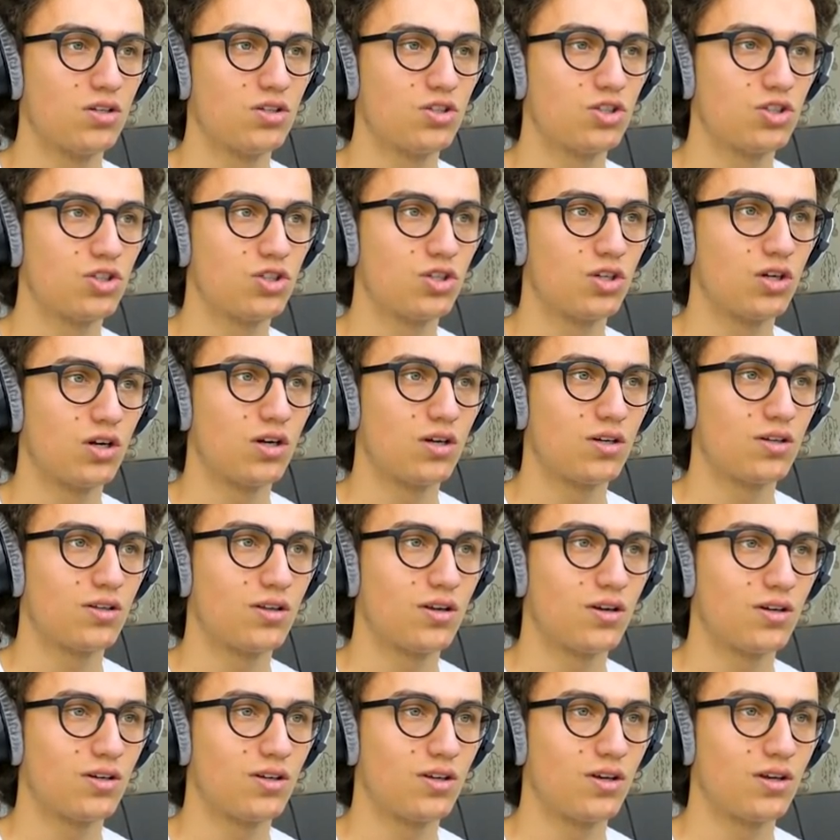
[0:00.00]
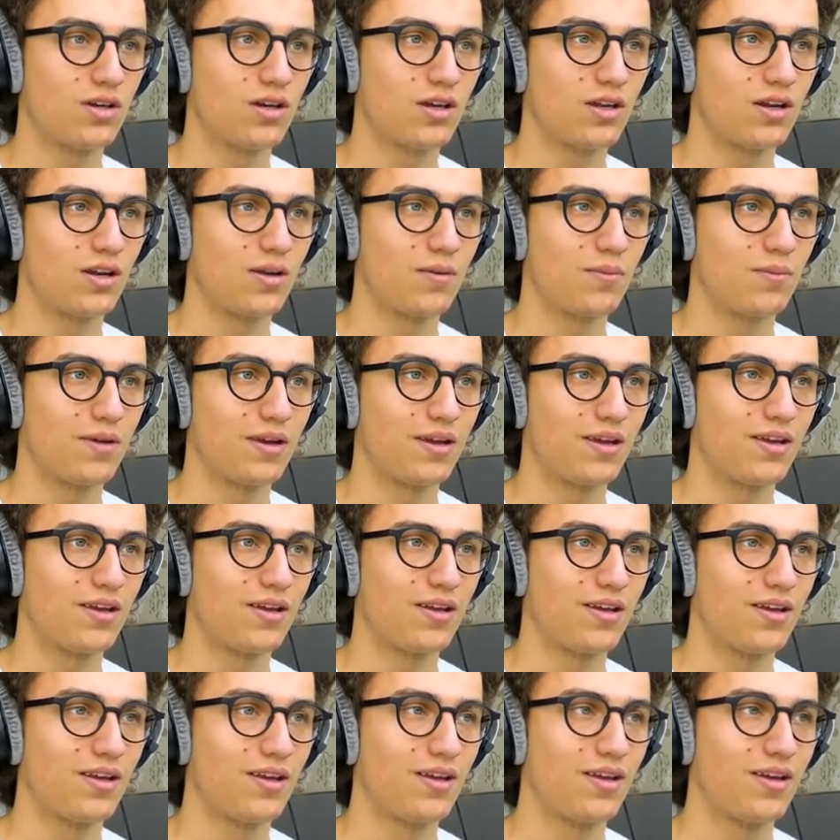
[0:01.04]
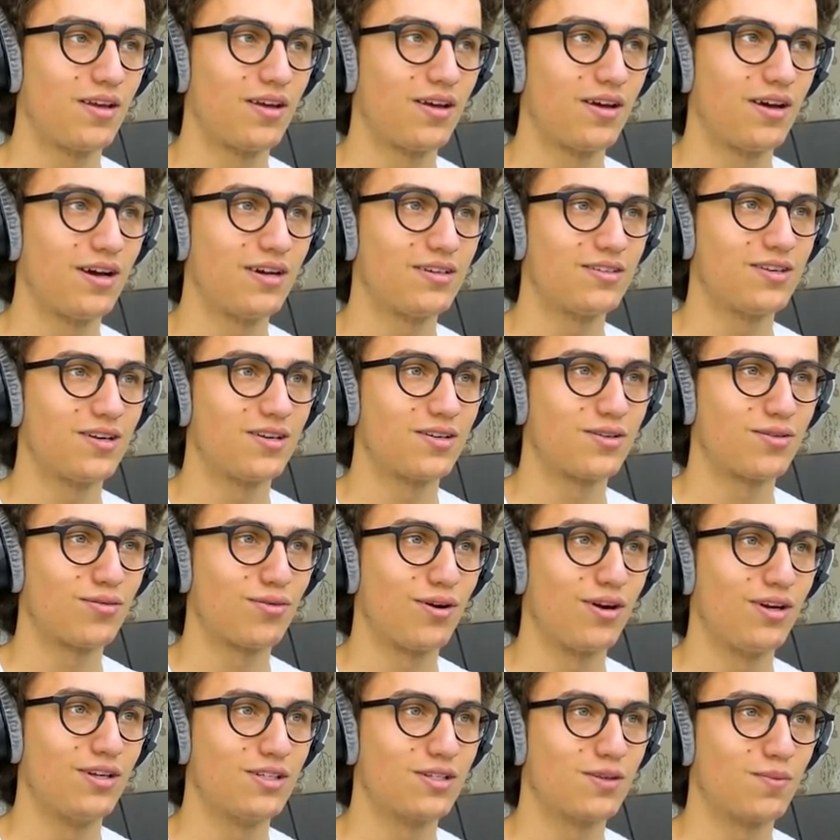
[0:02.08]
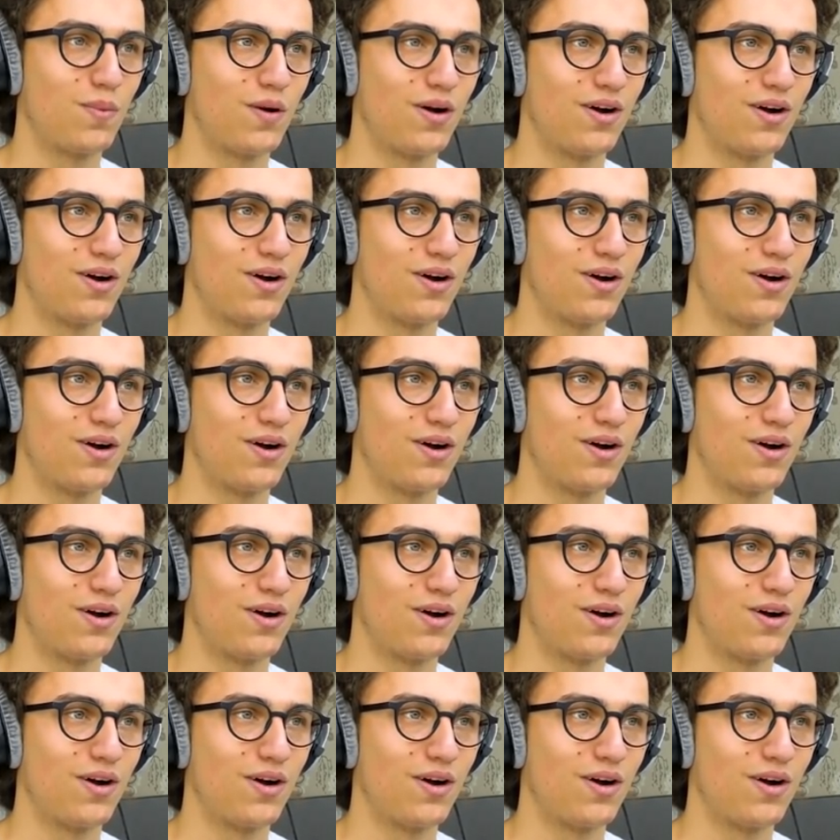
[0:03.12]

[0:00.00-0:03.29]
shot. Are you kidding me? I just respawned. All right,